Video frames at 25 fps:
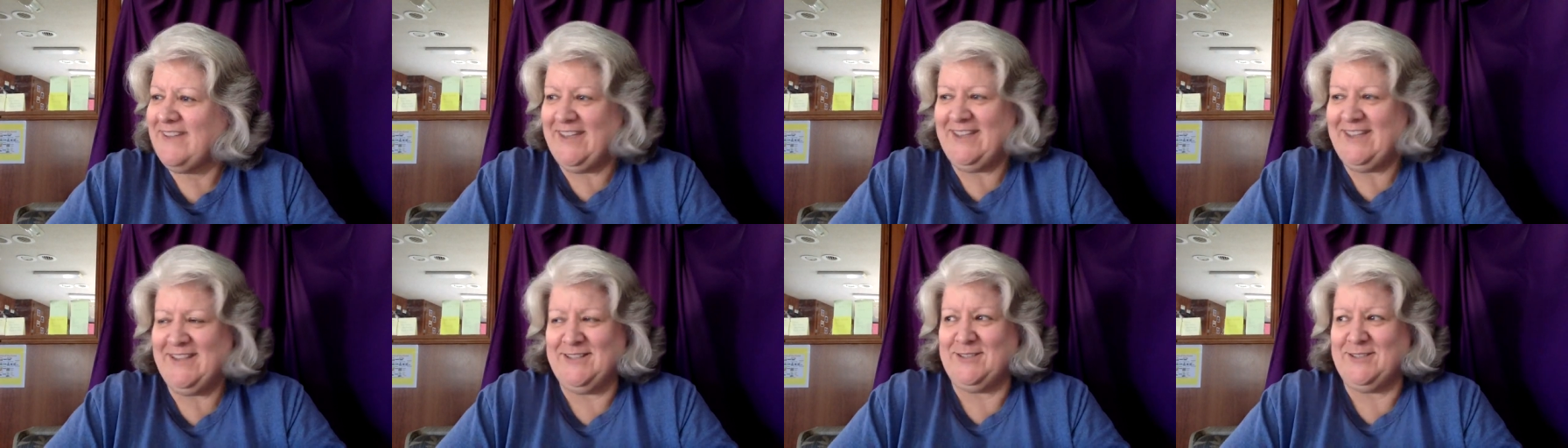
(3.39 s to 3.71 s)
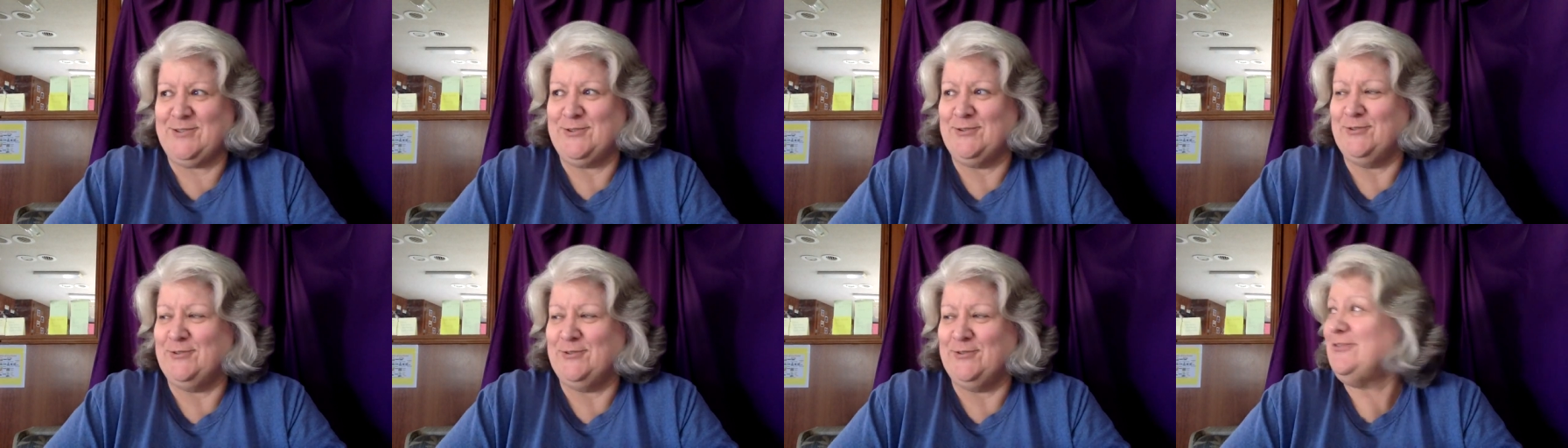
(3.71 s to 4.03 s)

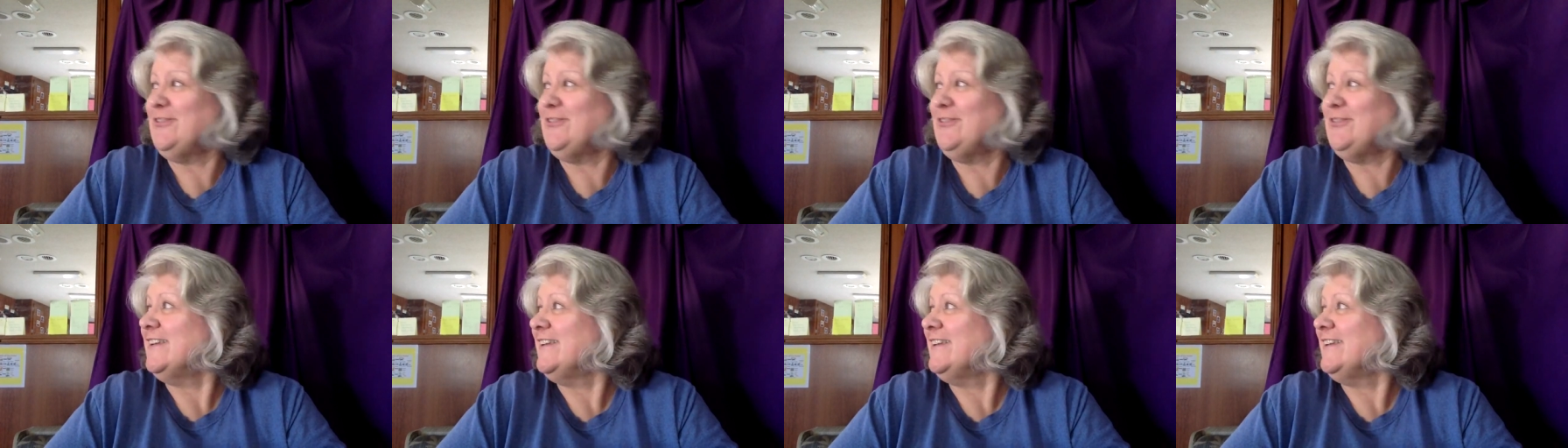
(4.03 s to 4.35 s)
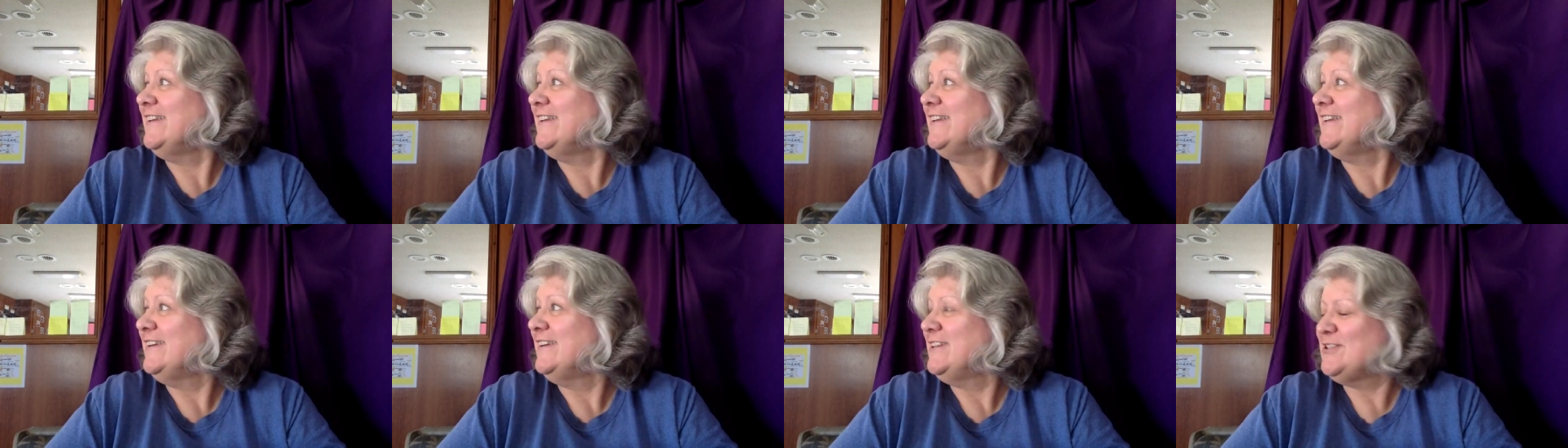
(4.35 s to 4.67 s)
It's so funny.
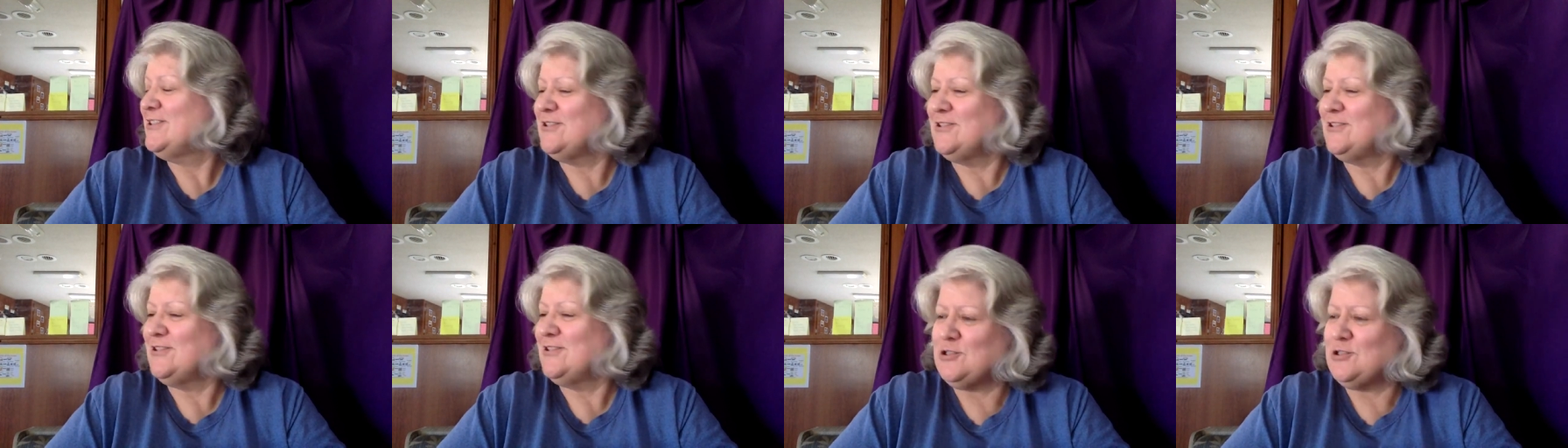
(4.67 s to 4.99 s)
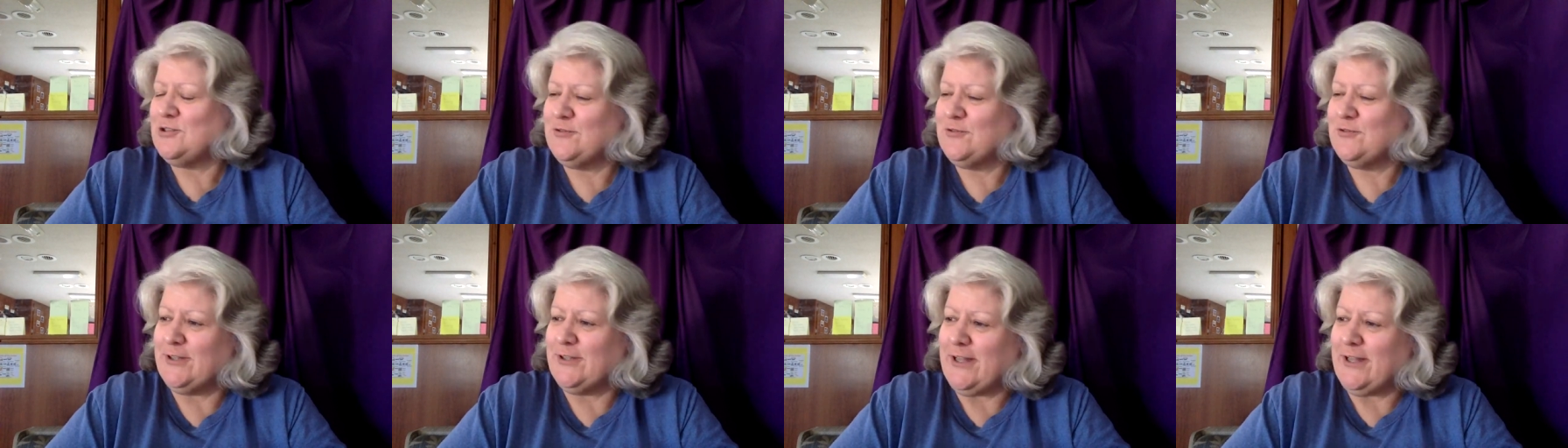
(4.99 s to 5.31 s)
You're not
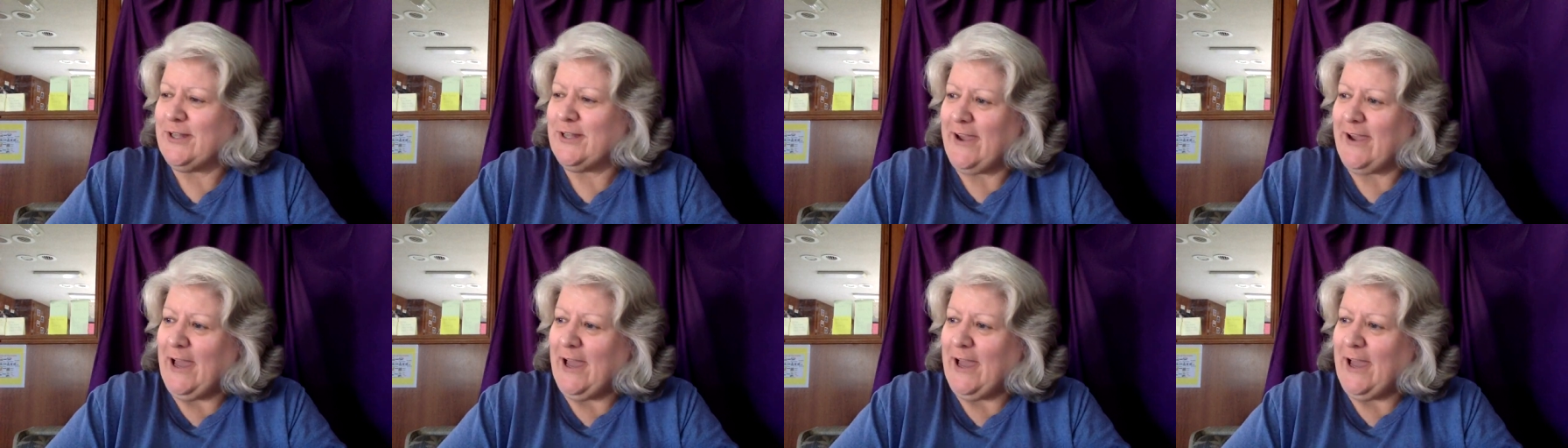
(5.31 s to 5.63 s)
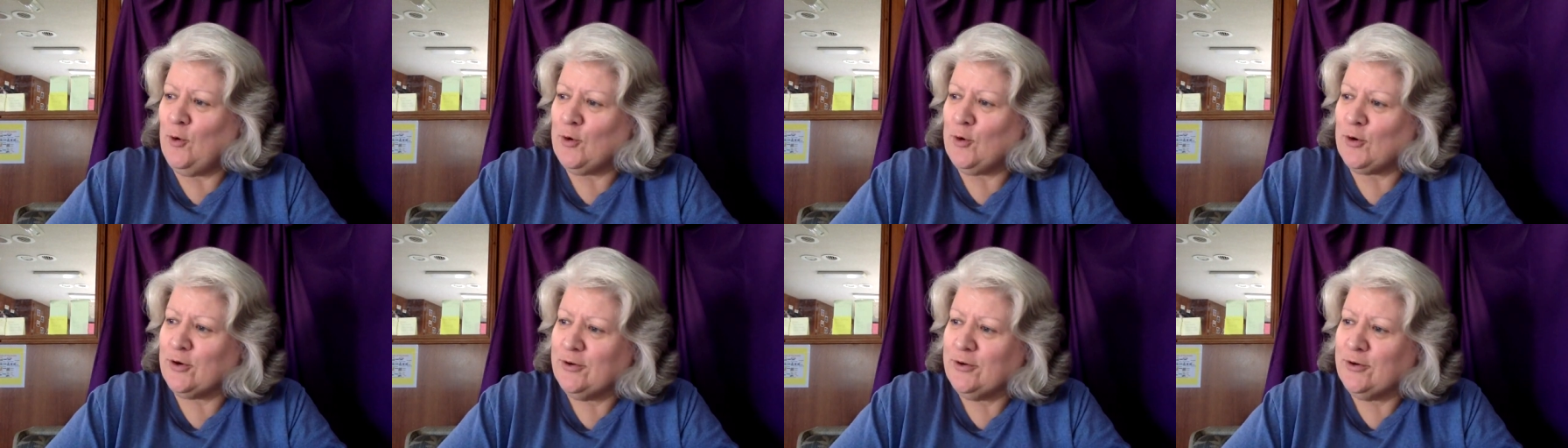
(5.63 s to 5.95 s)
due for another
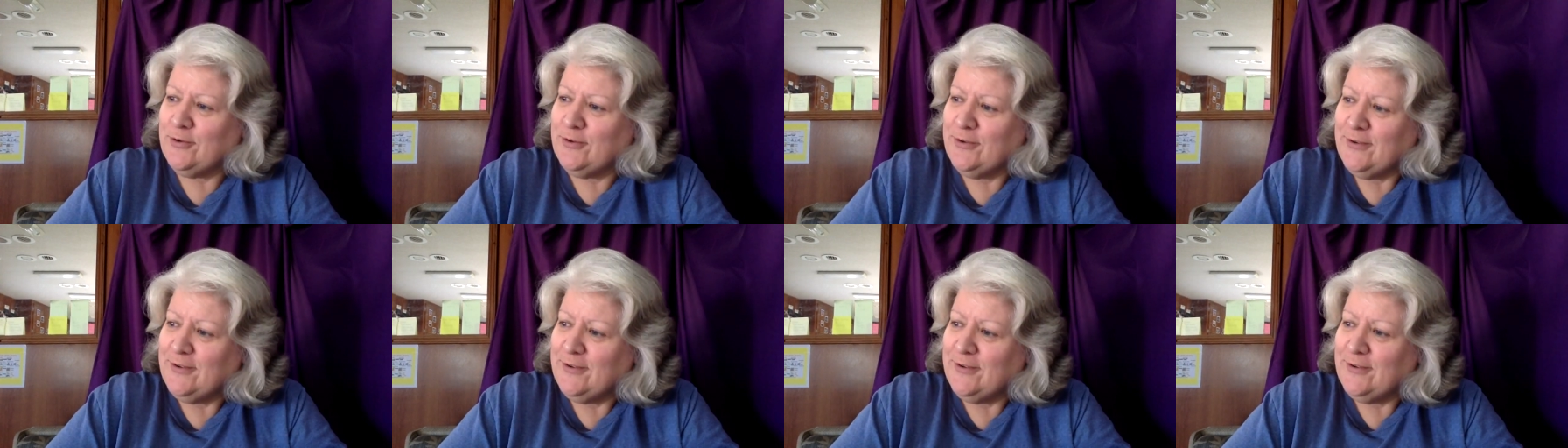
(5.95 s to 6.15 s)
hour.